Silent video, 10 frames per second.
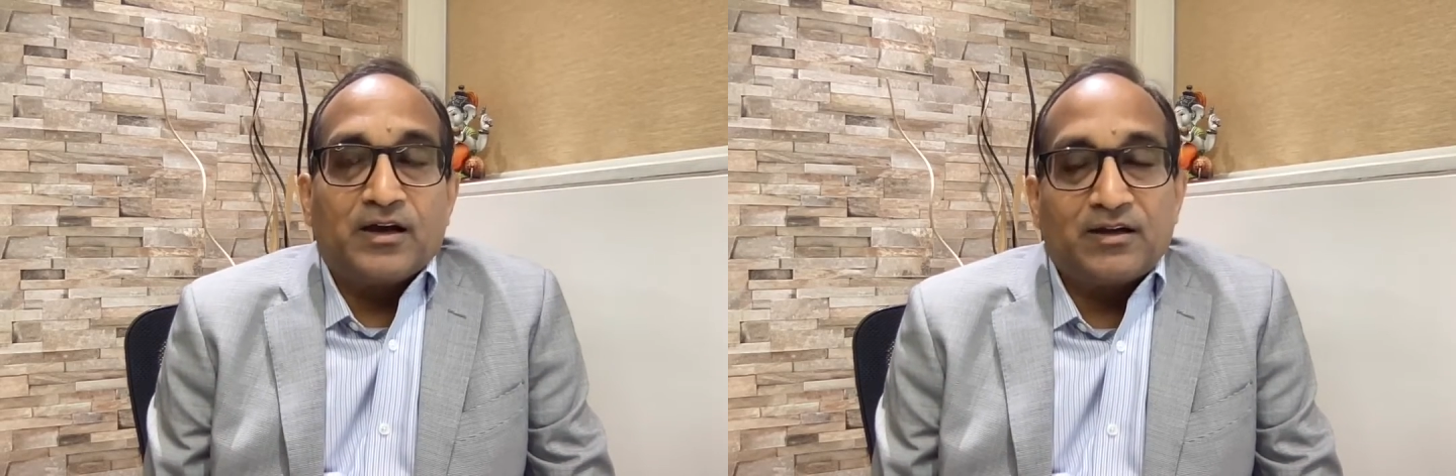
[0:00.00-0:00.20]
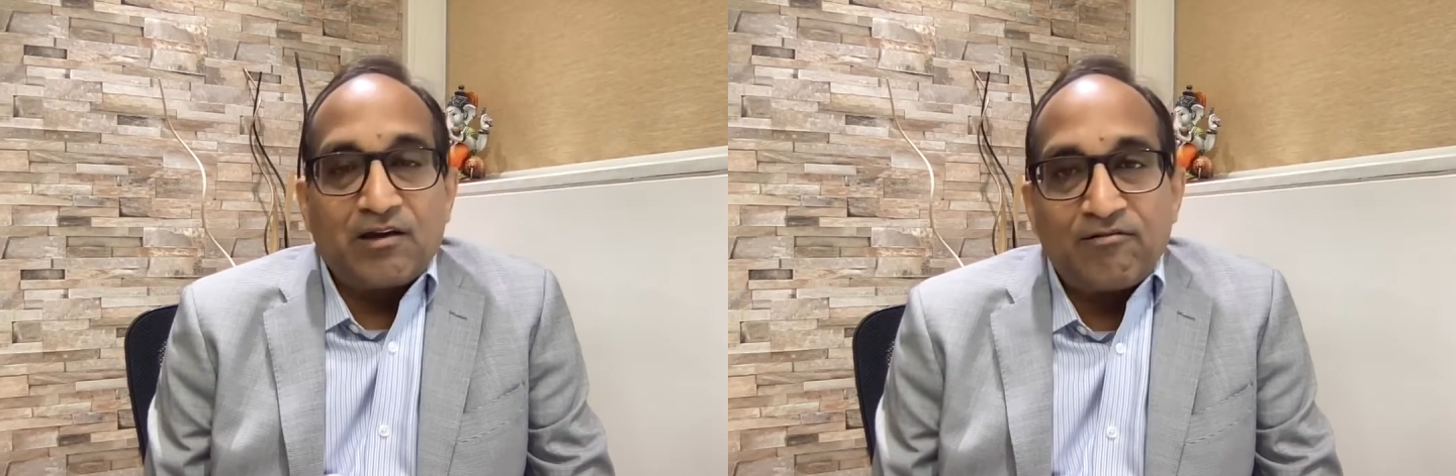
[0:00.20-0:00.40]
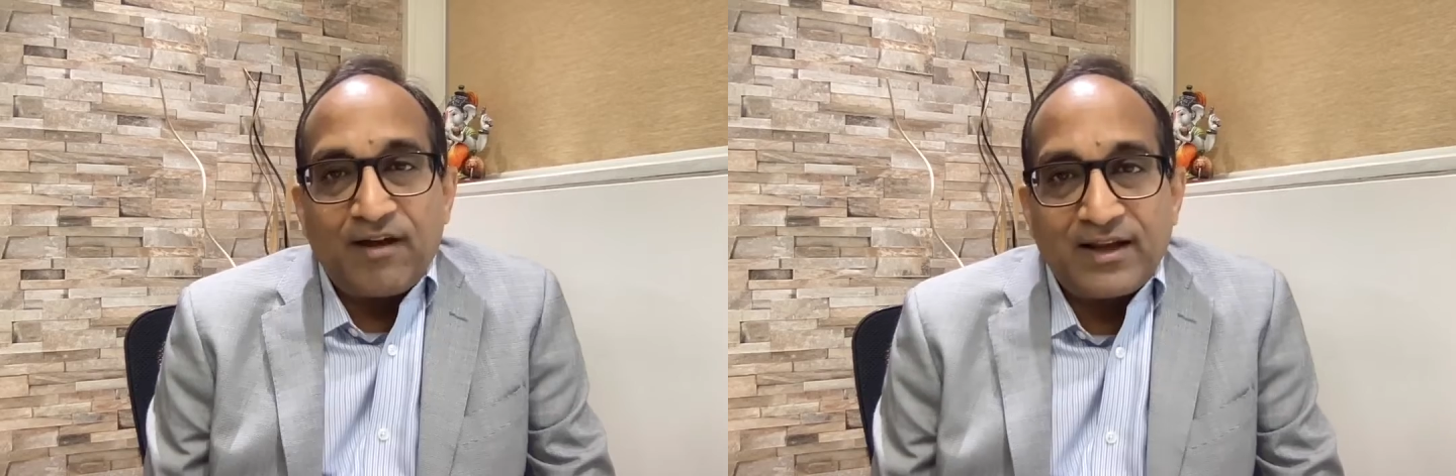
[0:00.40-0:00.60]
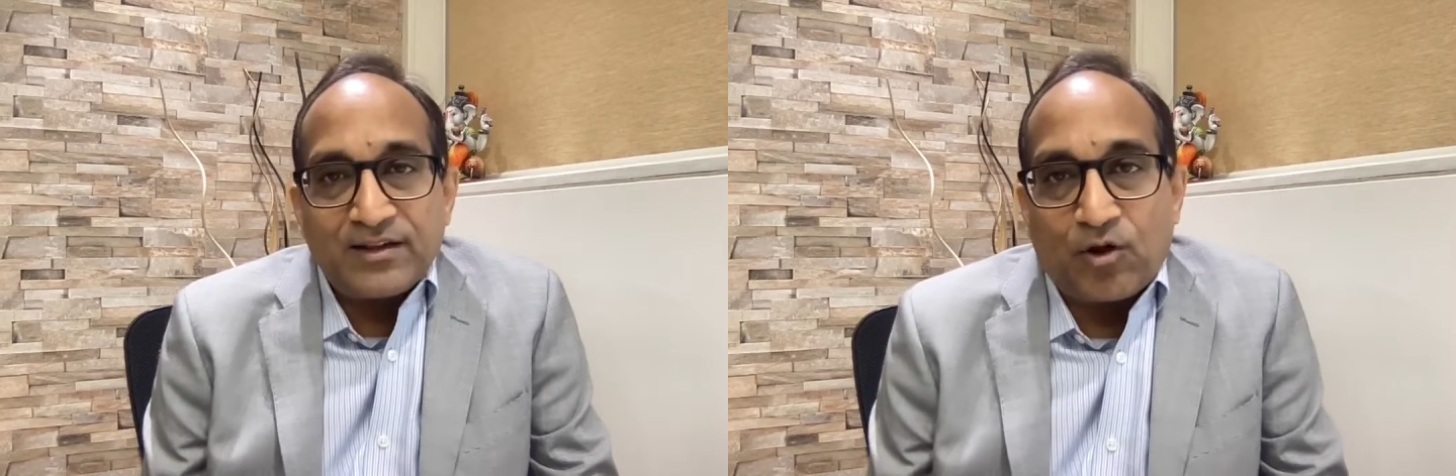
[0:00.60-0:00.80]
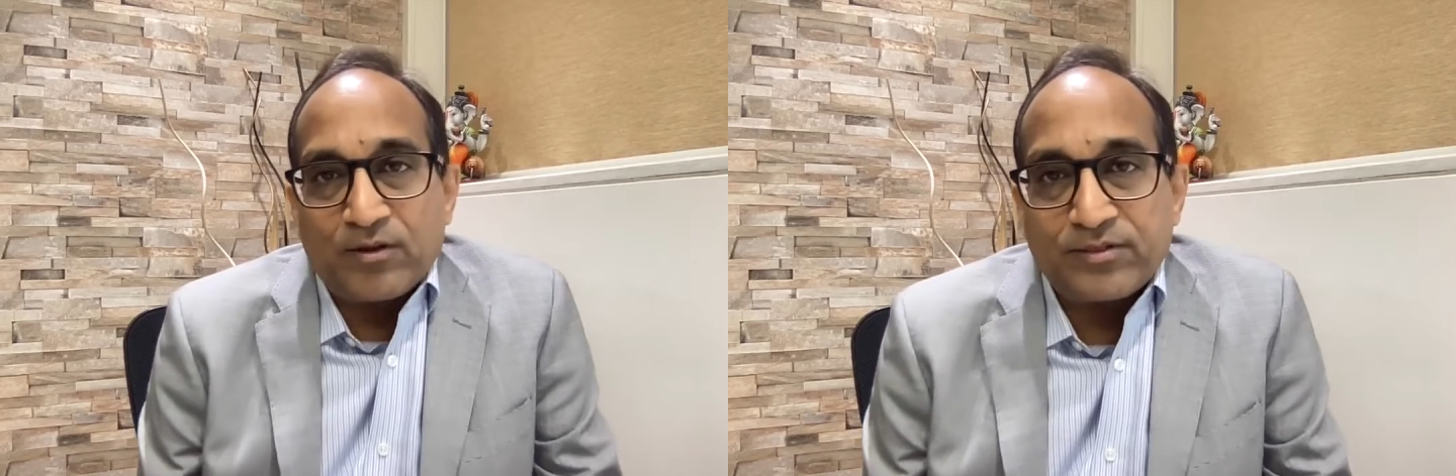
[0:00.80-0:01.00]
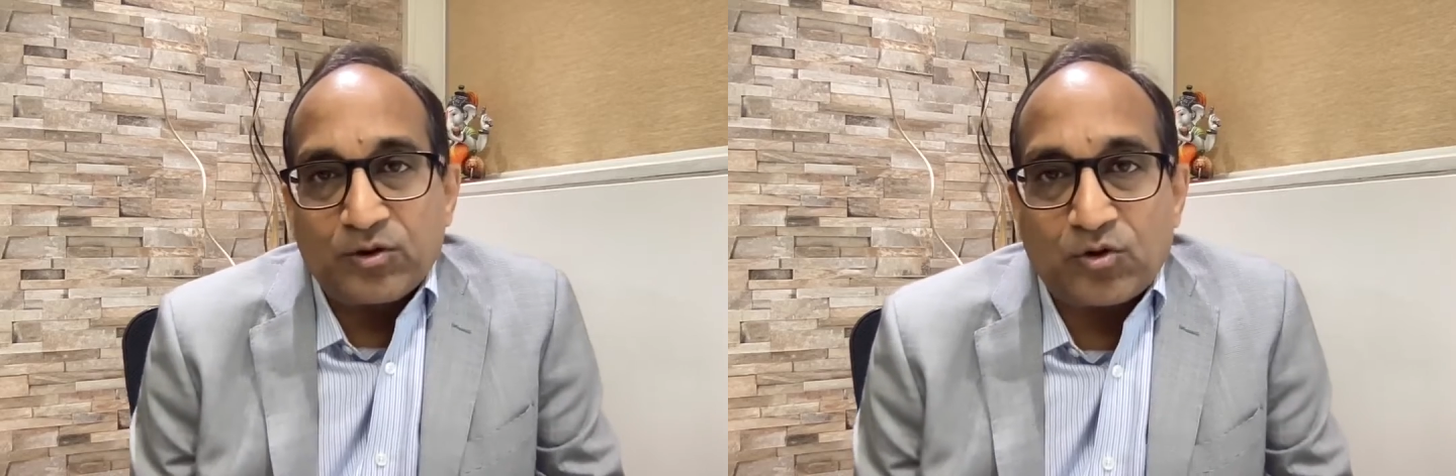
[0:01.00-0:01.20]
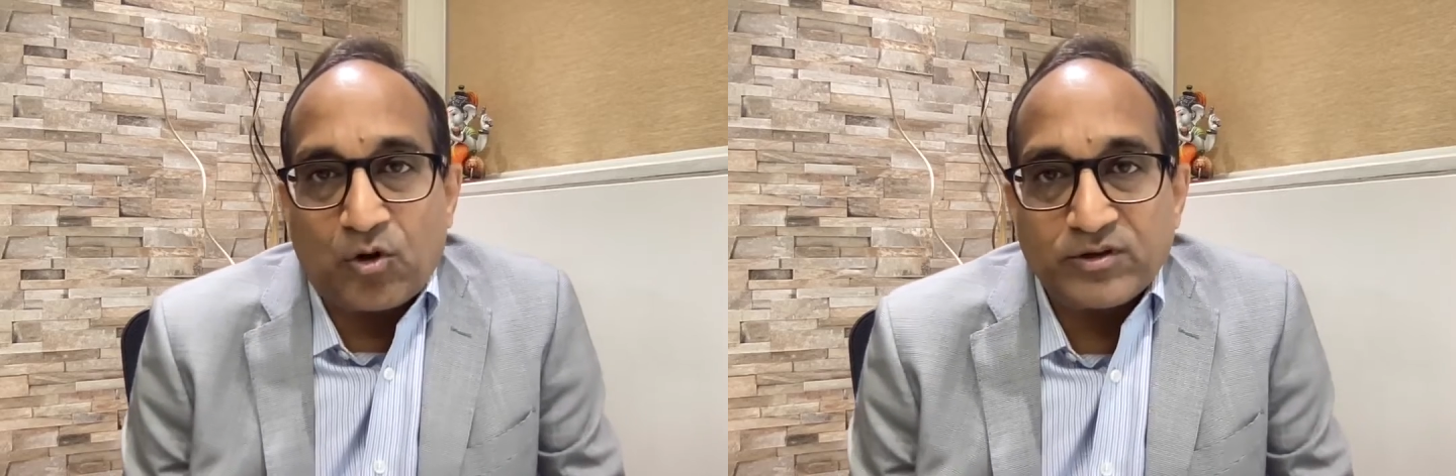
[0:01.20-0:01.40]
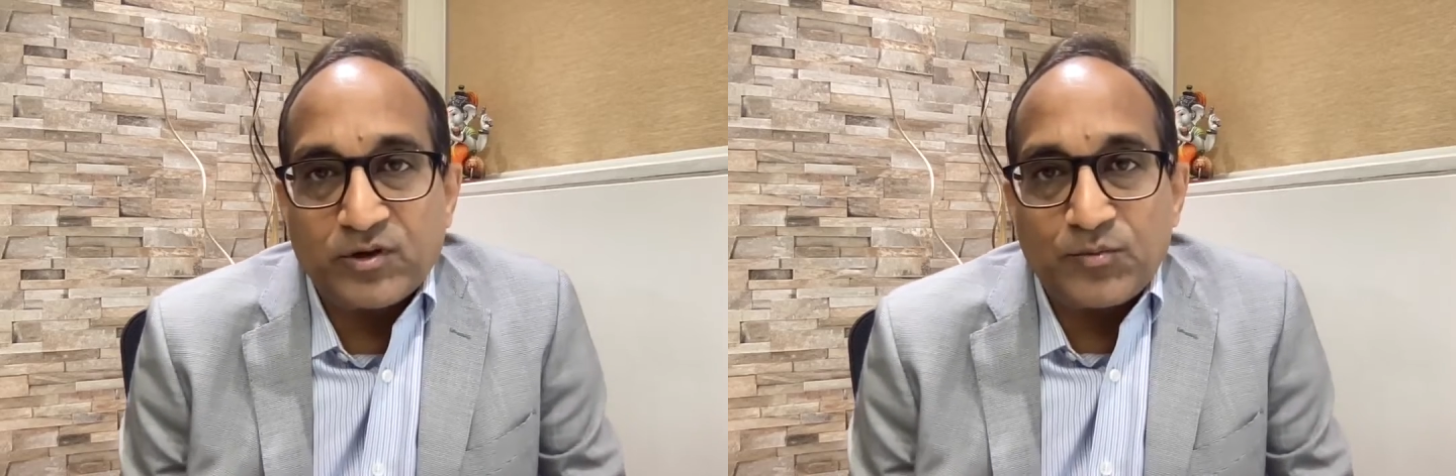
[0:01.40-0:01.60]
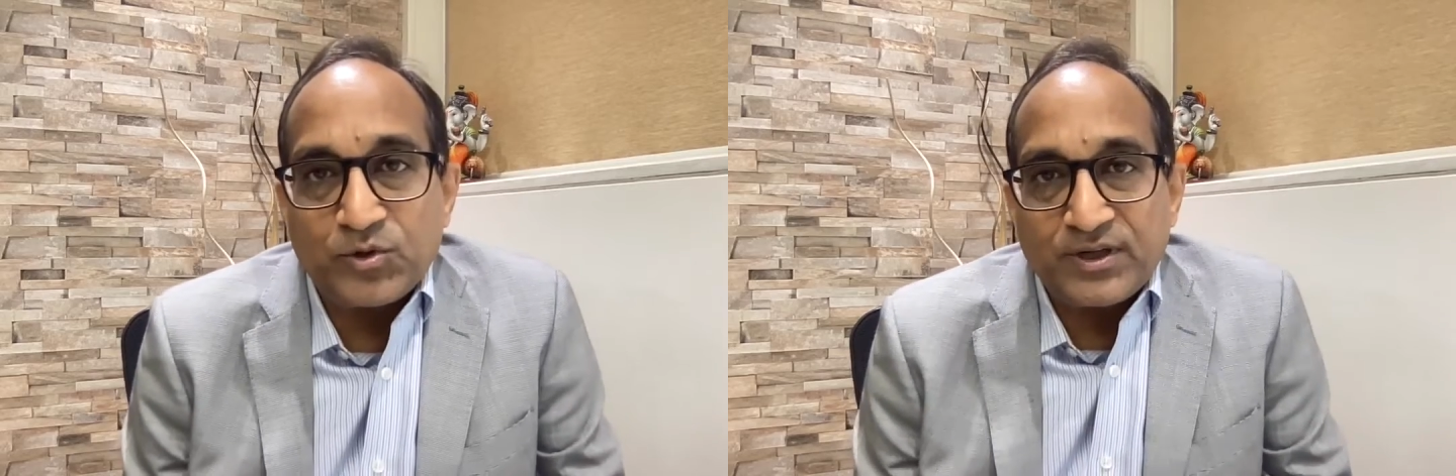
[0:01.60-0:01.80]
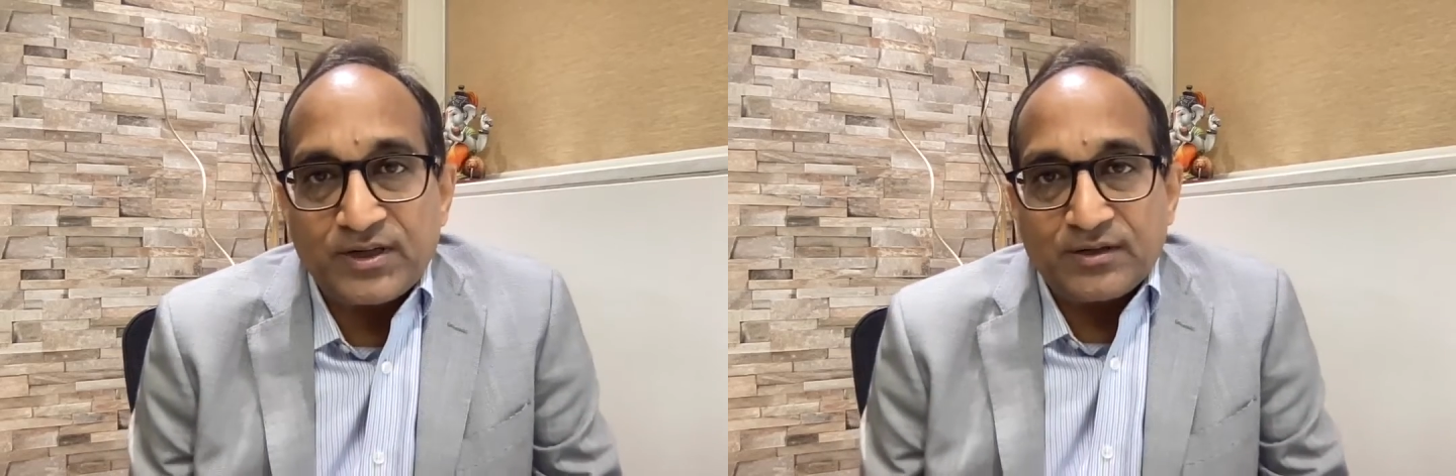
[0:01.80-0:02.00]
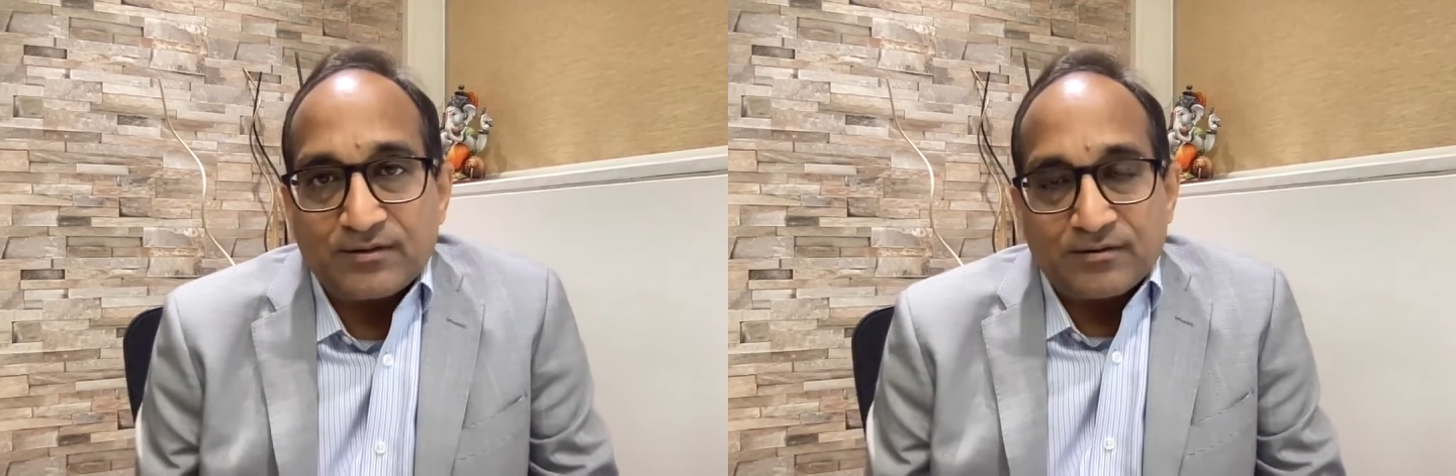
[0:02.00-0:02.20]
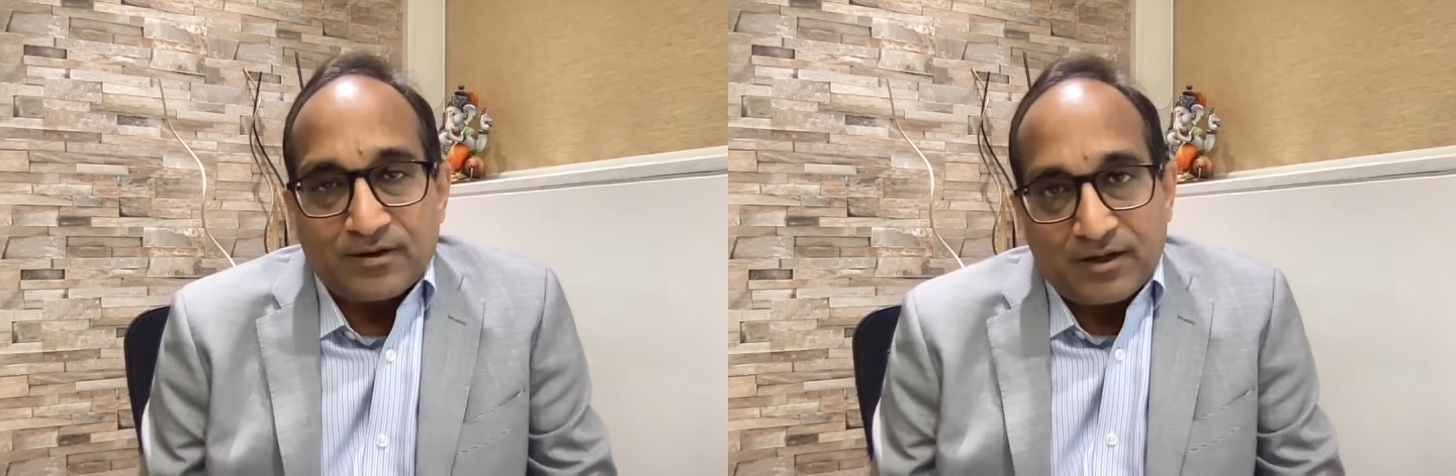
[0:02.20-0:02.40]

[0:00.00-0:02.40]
Gangwal is also contributing